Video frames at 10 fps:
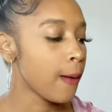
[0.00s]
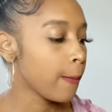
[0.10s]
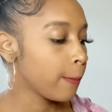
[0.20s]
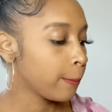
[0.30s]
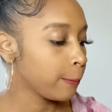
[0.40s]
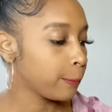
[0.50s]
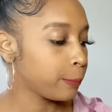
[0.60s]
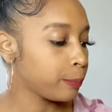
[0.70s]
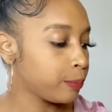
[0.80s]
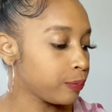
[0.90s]

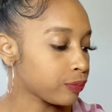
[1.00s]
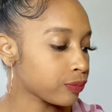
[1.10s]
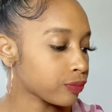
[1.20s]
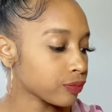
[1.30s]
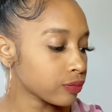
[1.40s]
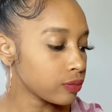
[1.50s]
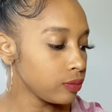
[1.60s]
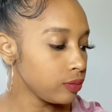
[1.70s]
[no speech]